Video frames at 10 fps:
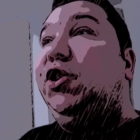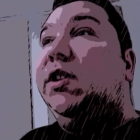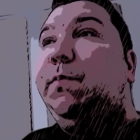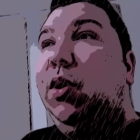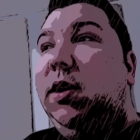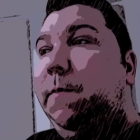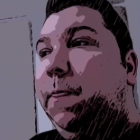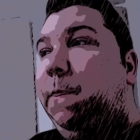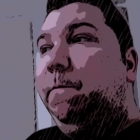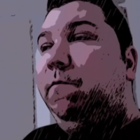I just put
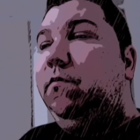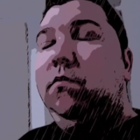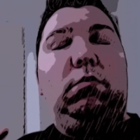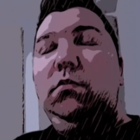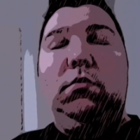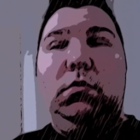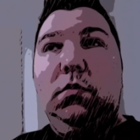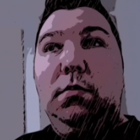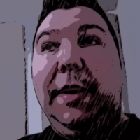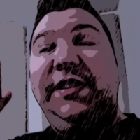
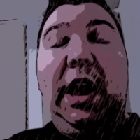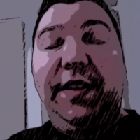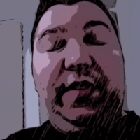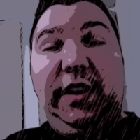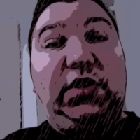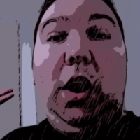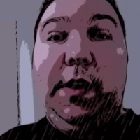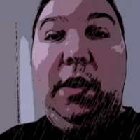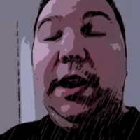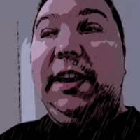my side of things on
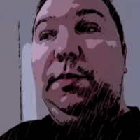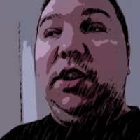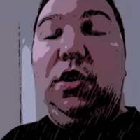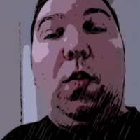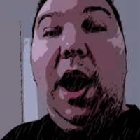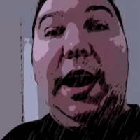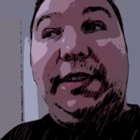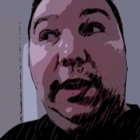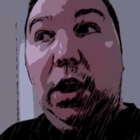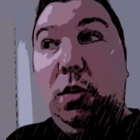there, and I explained to you why I
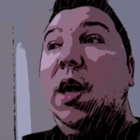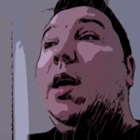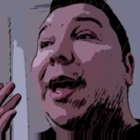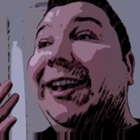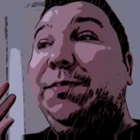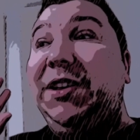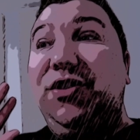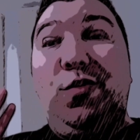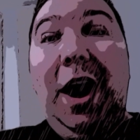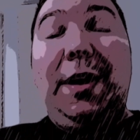said no. I explained
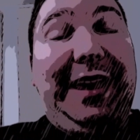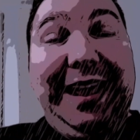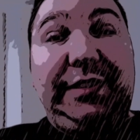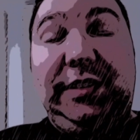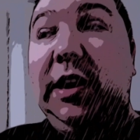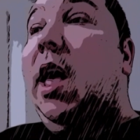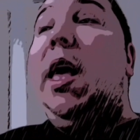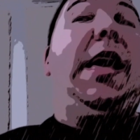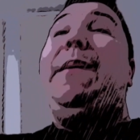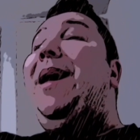to you why I'm canceling.
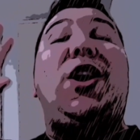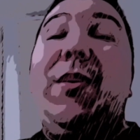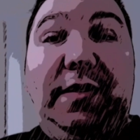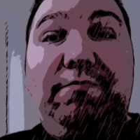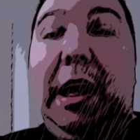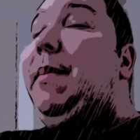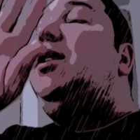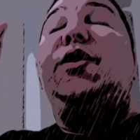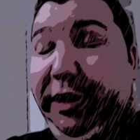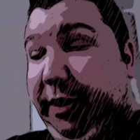I'm not going. I'm not doing